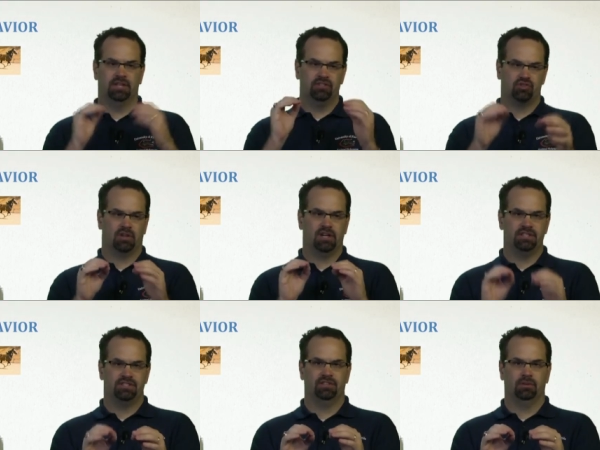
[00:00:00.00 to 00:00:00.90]
in
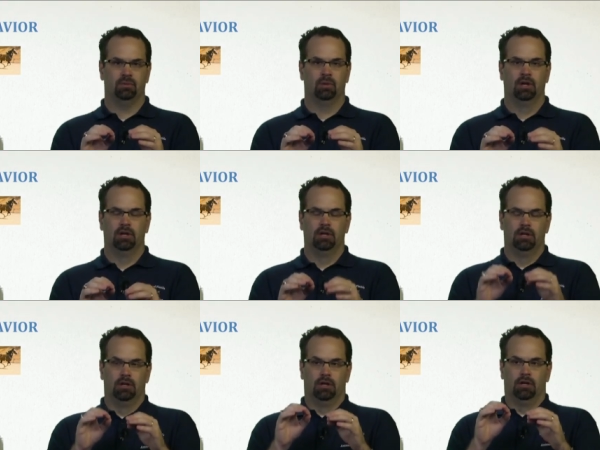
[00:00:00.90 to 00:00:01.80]
trying to
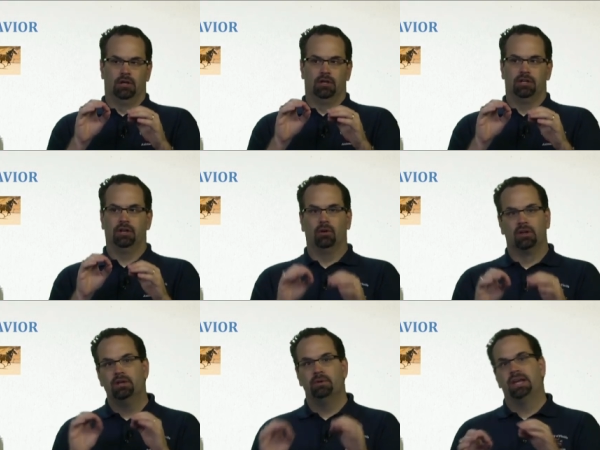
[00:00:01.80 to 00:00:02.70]

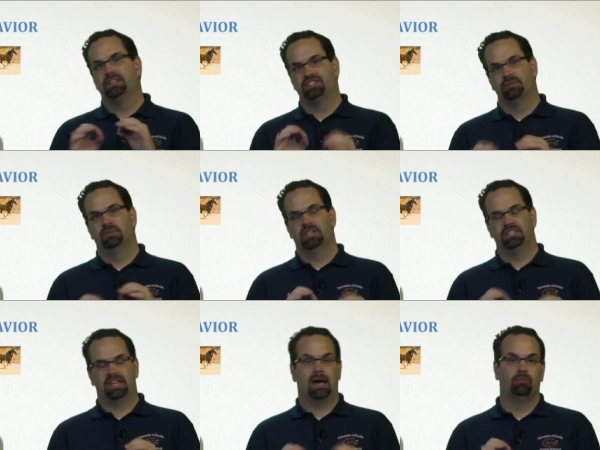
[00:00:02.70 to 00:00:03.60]
eliminate some of
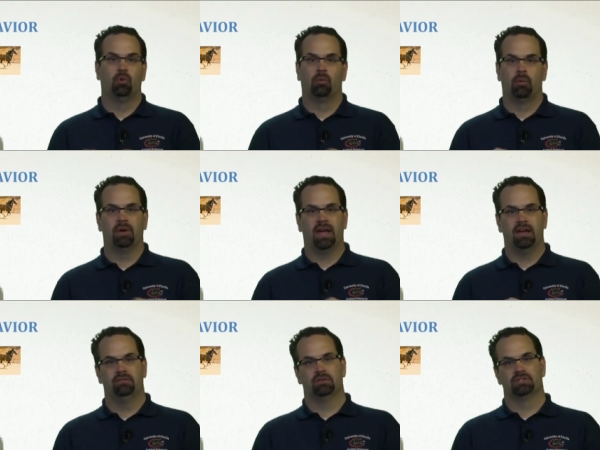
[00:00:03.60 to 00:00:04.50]
these abnormal
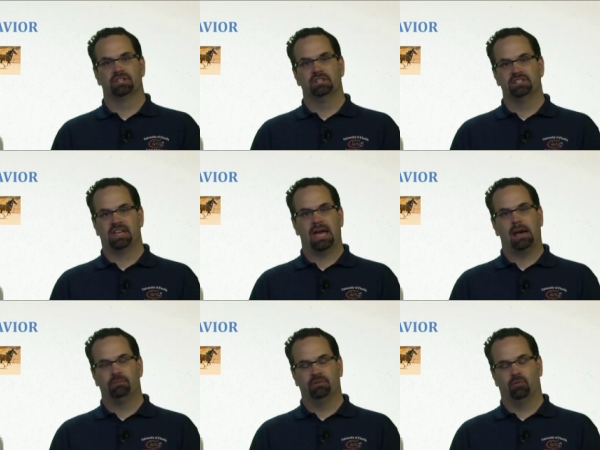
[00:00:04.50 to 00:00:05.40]
behaviors in these
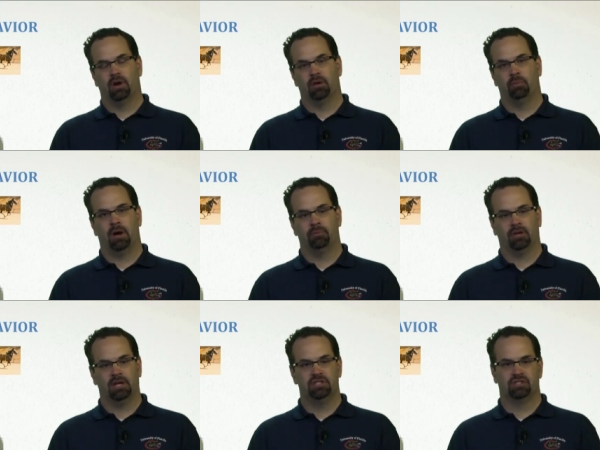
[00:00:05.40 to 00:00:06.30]
captive wild
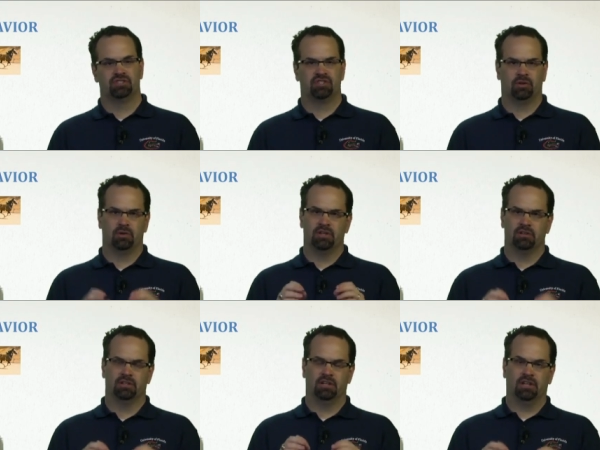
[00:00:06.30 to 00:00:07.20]
populations. So
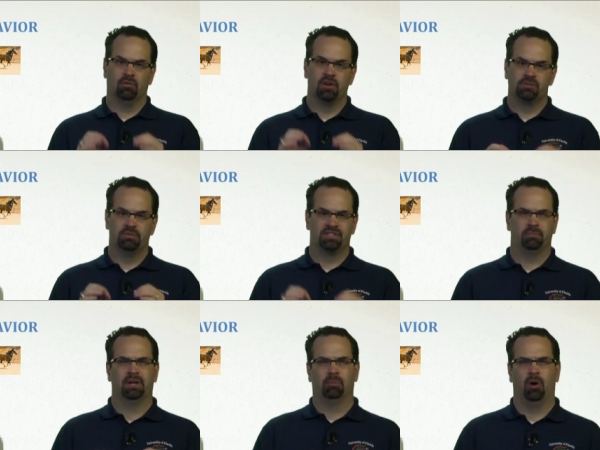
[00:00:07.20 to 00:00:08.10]
enrichment's a
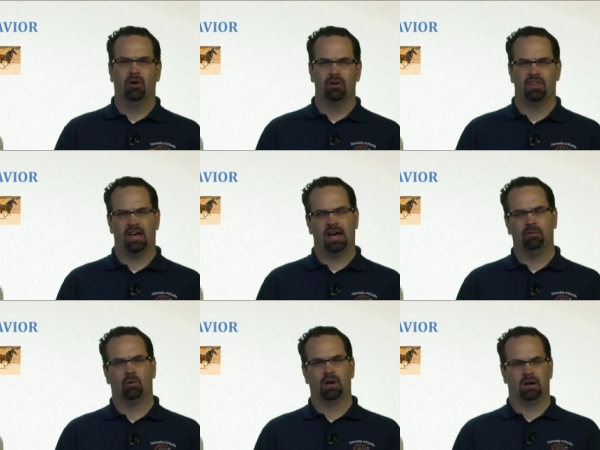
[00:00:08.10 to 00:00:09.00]
big part of
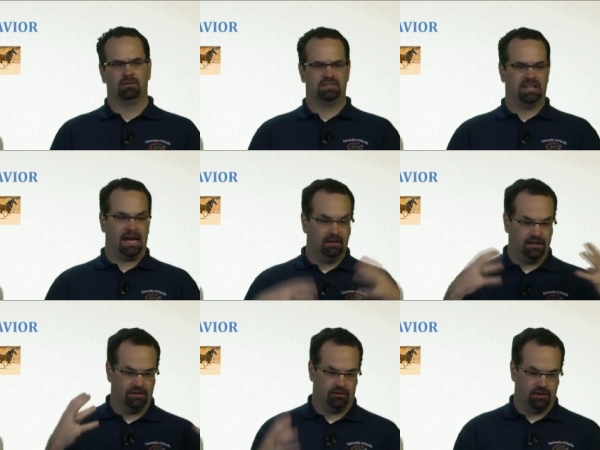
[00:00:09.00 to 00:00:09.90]
that, where
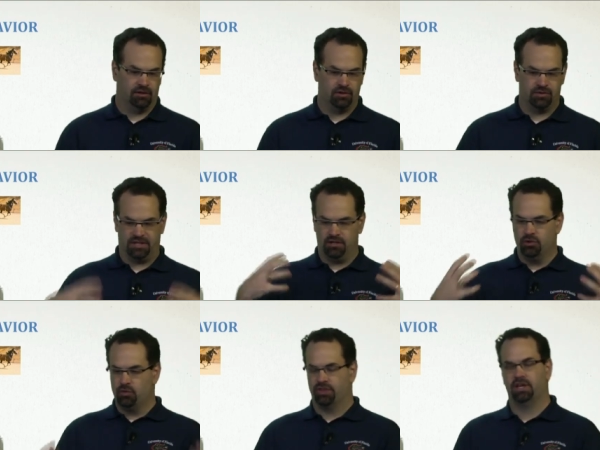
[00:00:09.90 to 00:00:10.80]
daily they're introducing
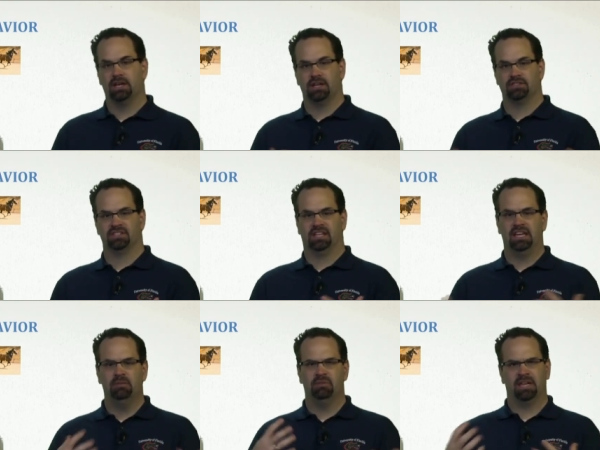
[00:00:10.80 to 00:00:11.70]
new things to
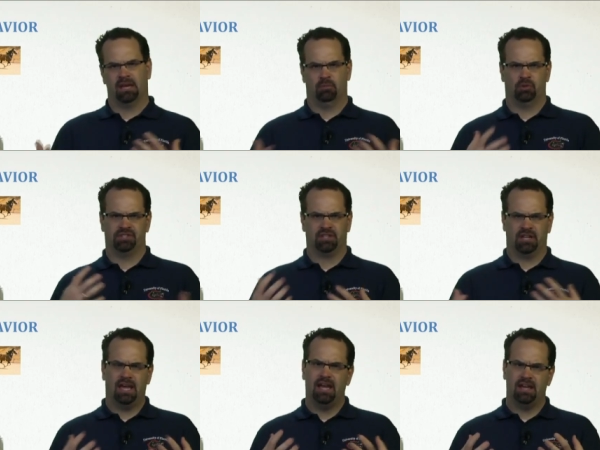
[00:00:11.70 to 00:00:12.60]
keep the animals
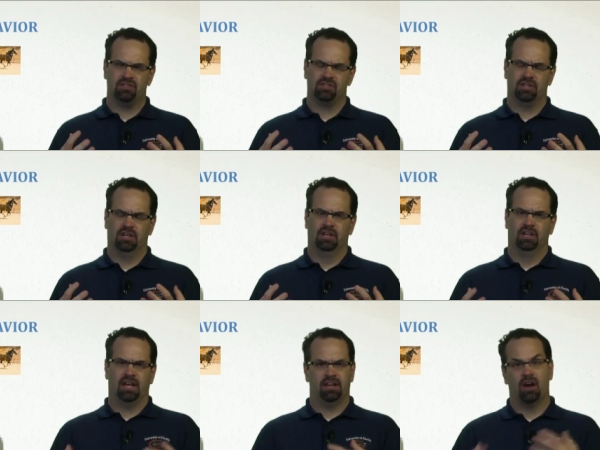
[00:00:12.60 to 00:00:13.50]
engaged
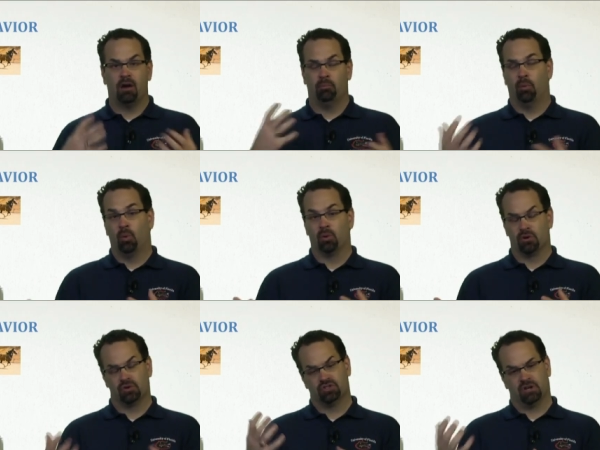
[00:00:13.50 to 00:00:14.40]
and not
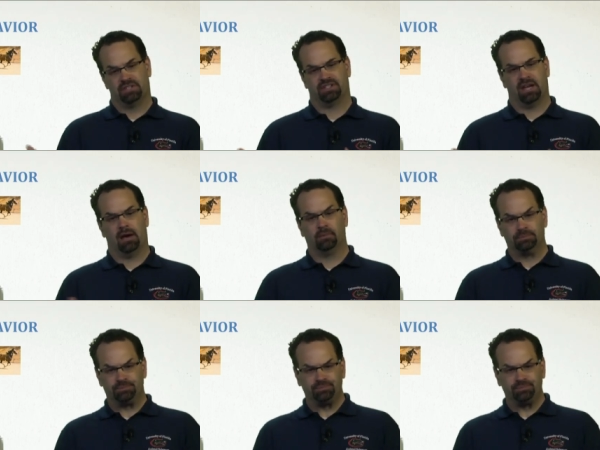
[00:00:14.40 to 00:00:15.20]
bored or stressed out.